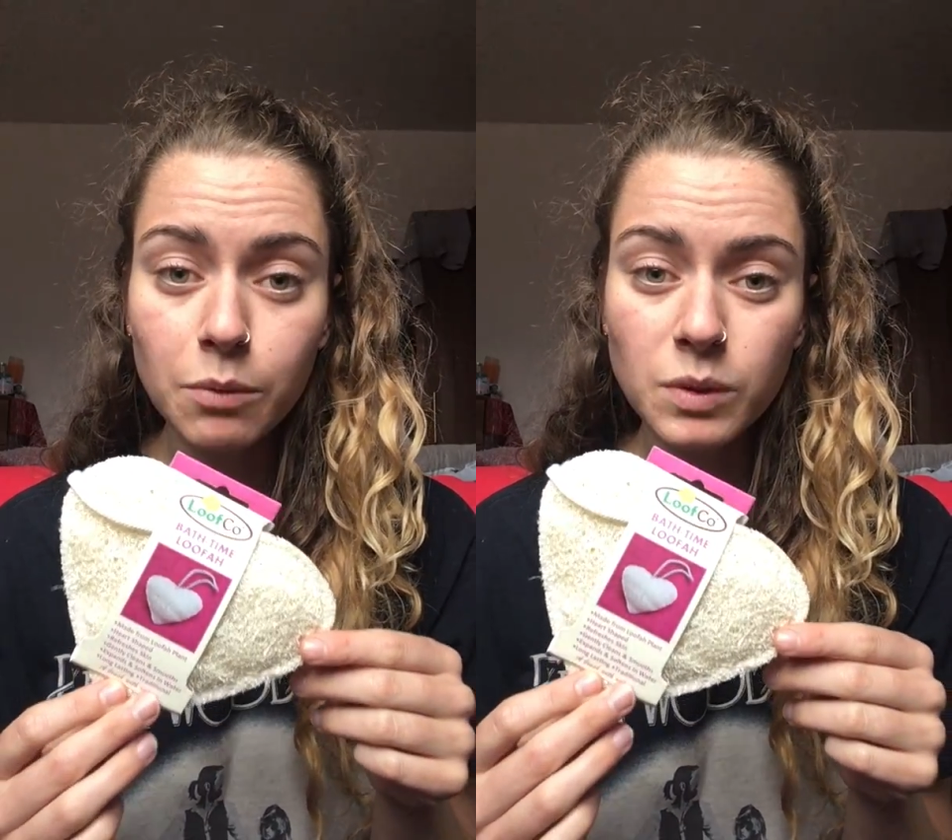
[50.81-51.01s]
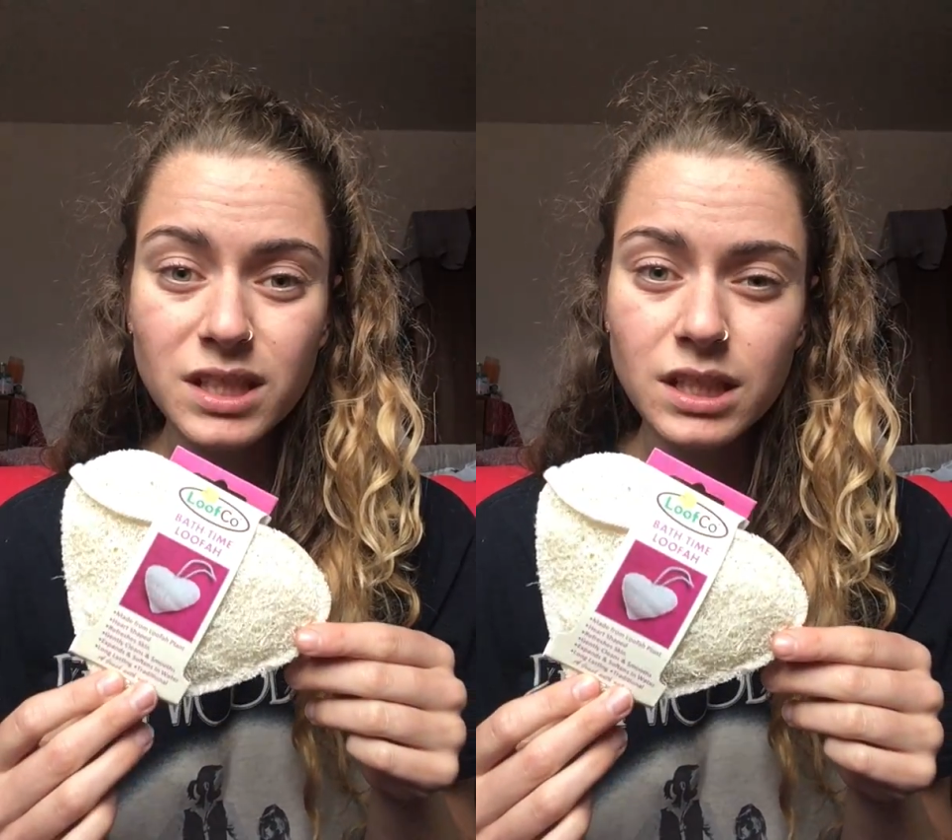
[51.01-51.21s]

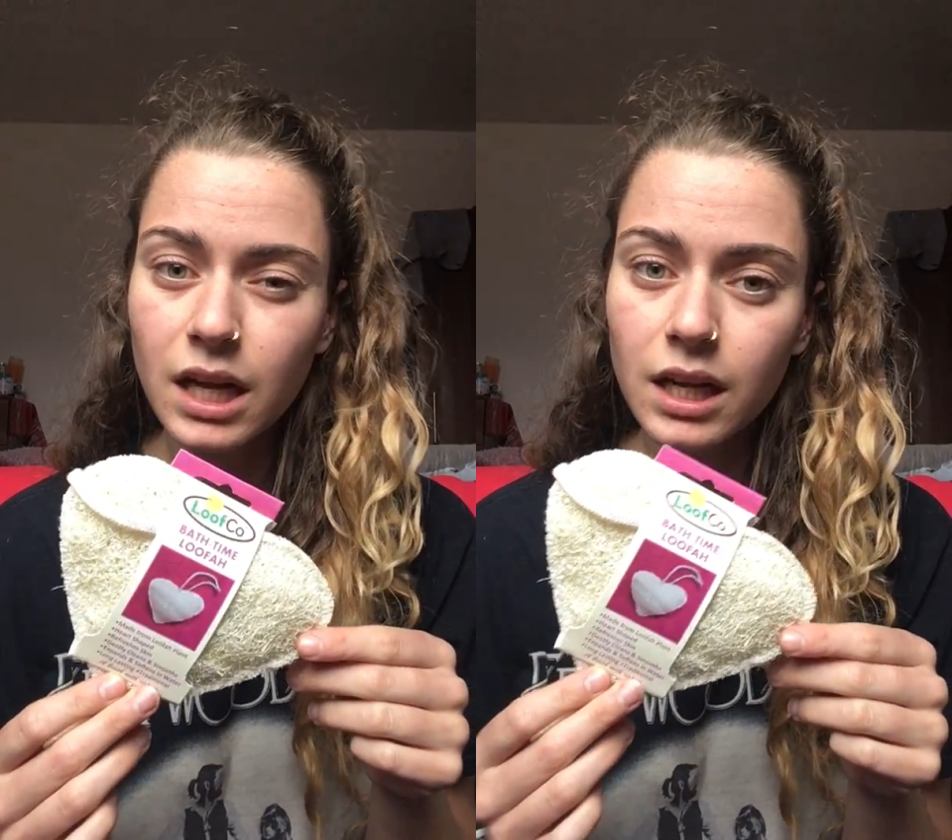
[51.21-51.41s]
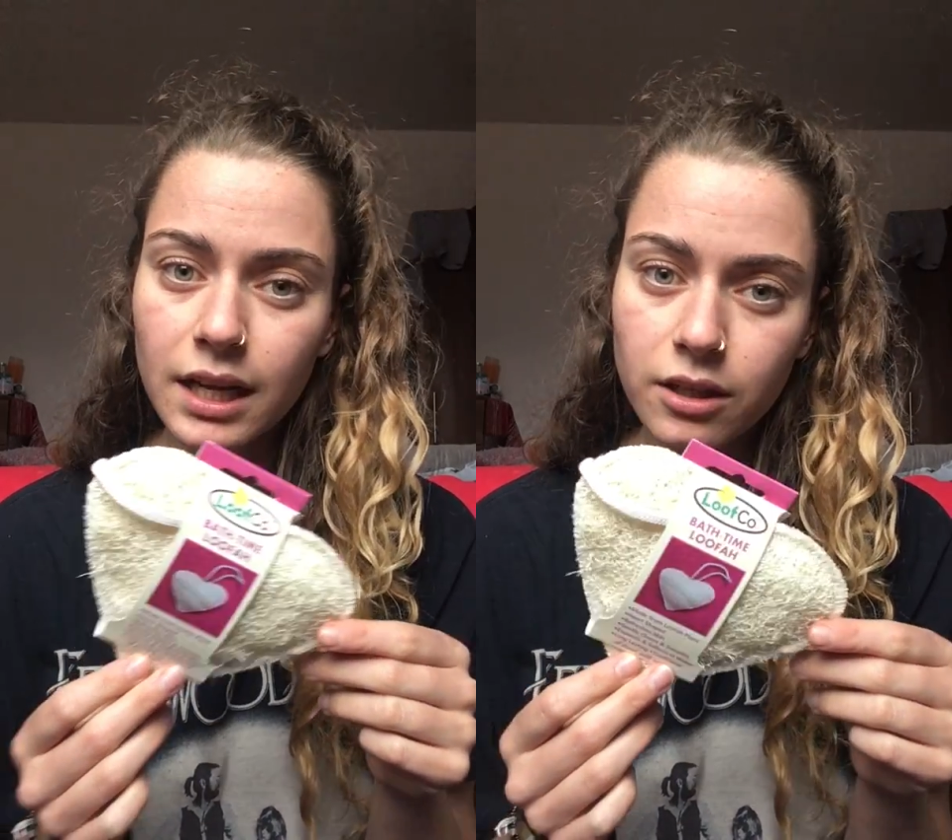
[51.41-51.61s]
which is
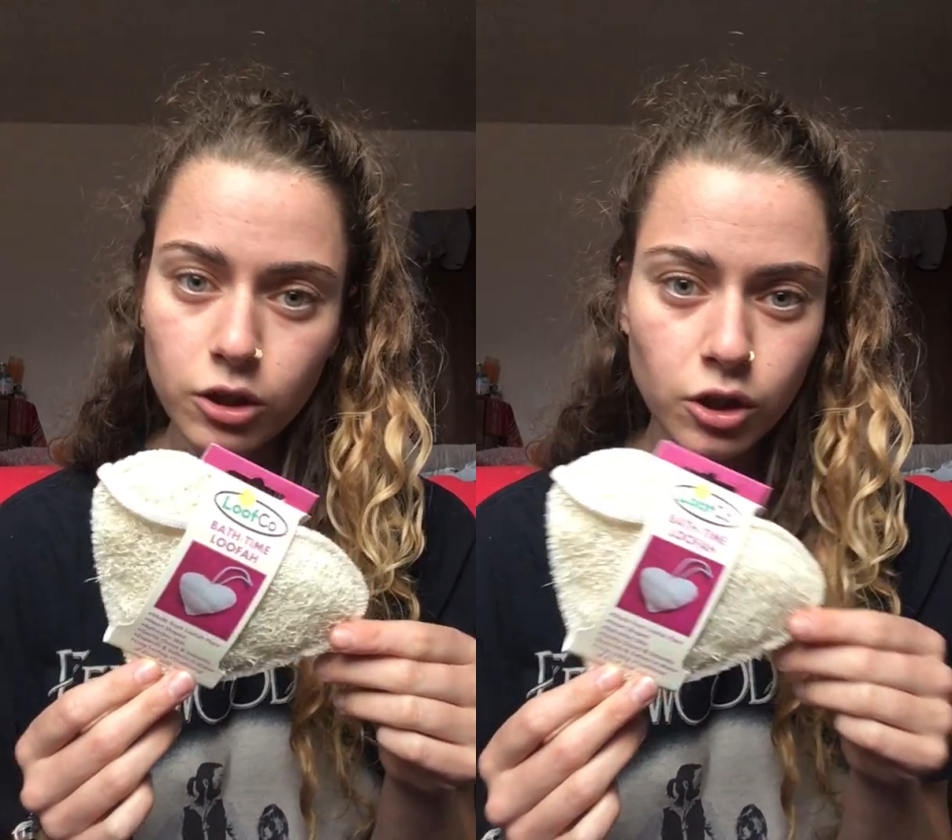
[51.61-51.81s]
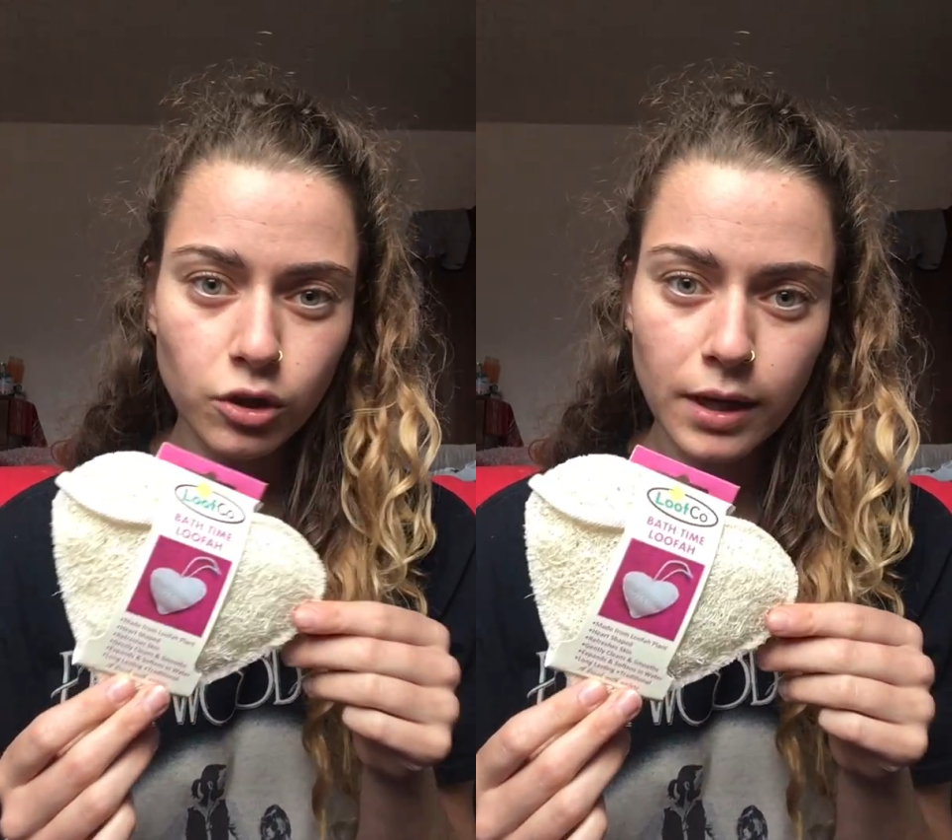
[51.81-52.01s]
kind of like a
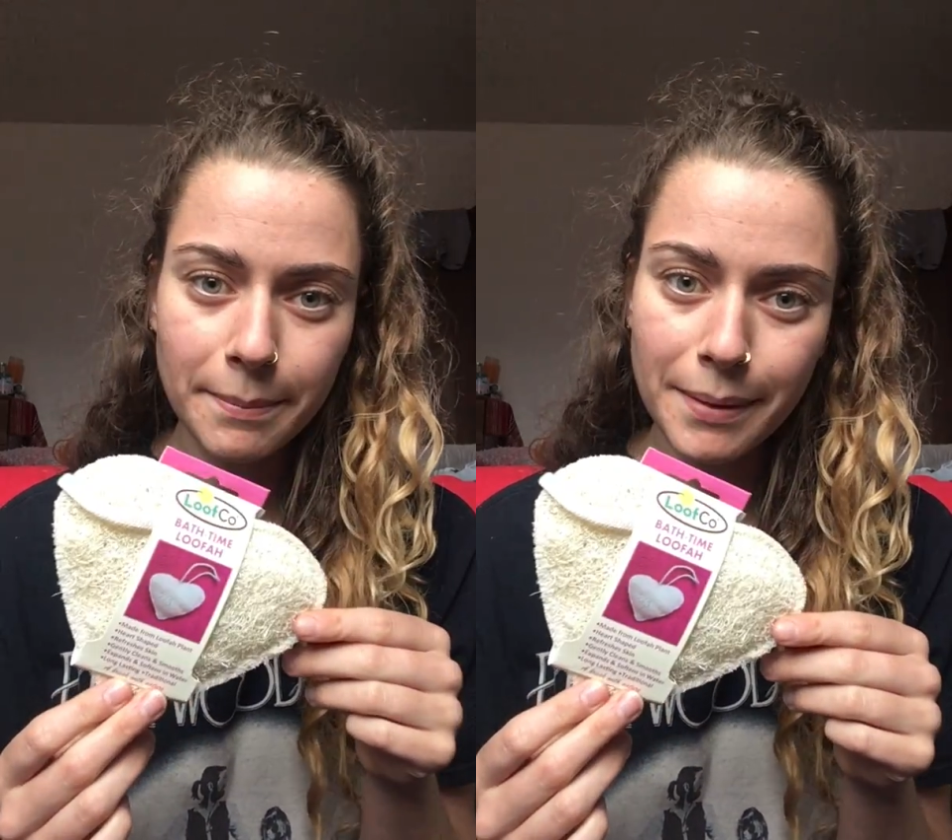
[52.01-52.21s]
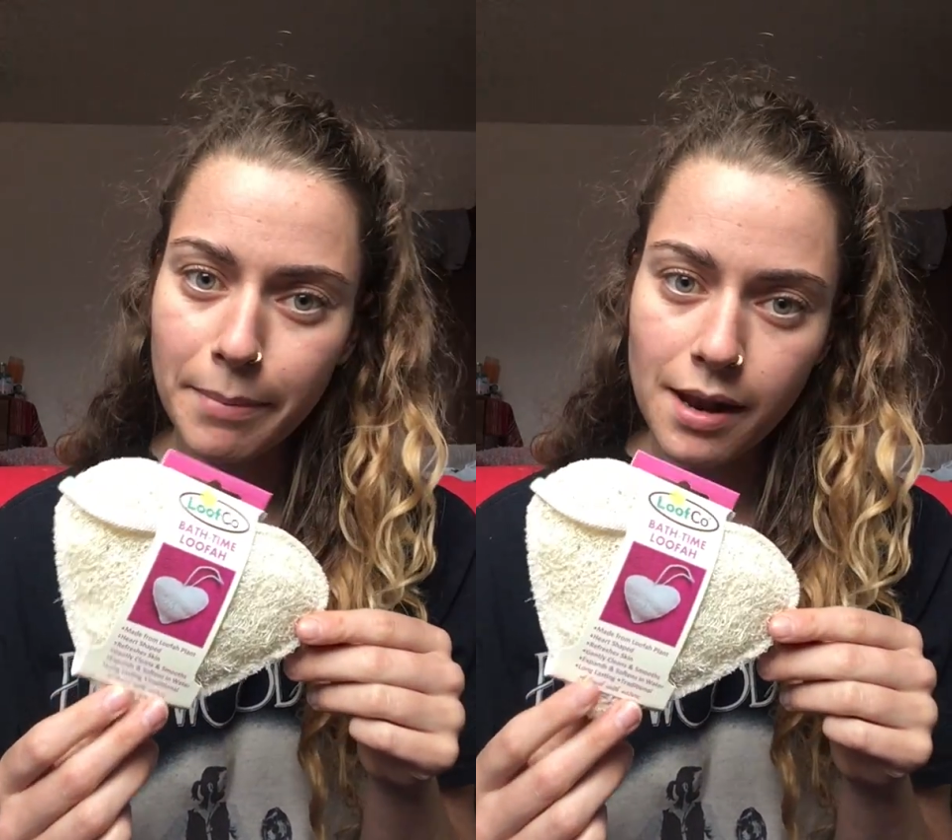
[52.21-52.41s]

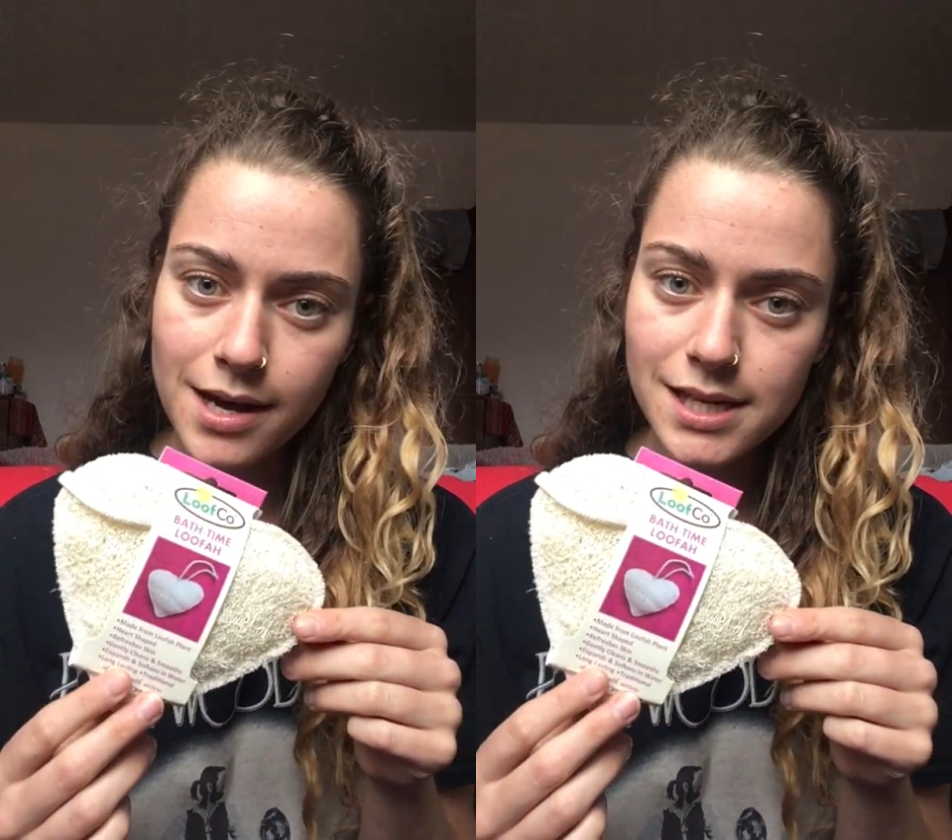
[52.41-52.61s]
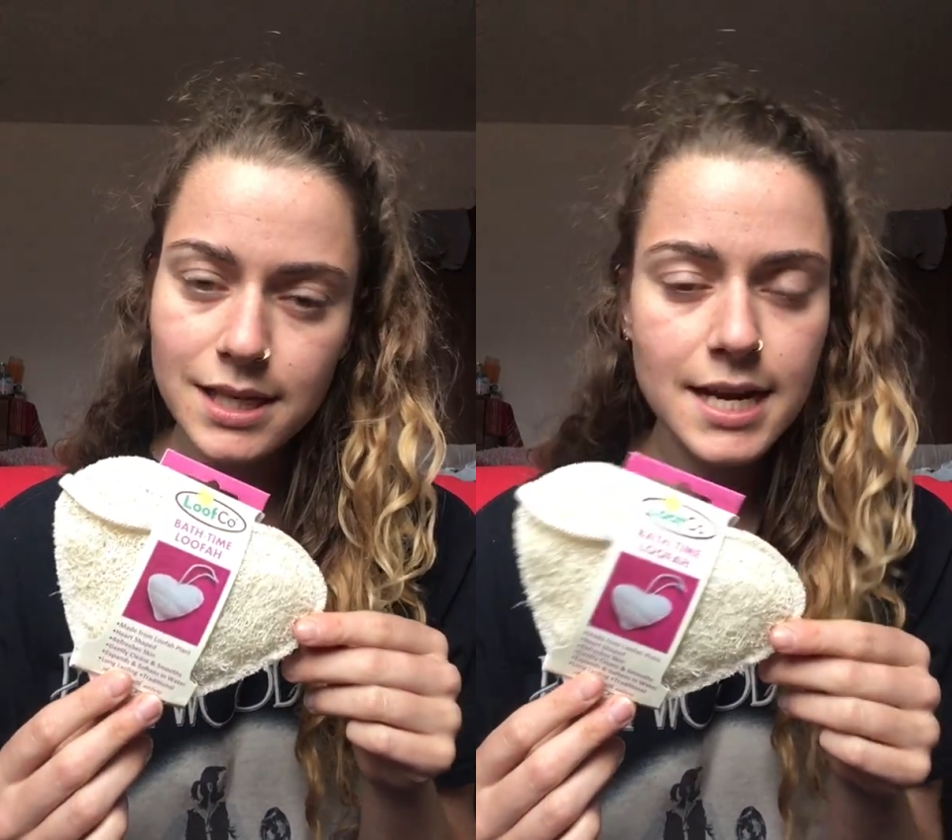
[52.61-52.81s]
cucumber
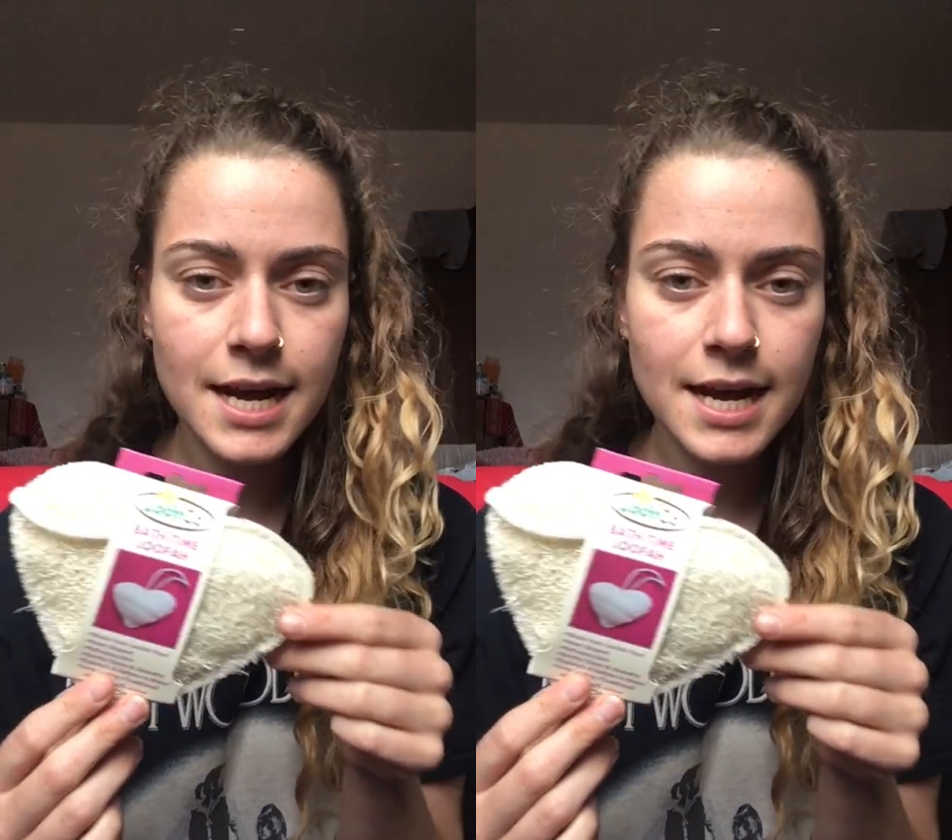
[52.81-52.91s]
plant,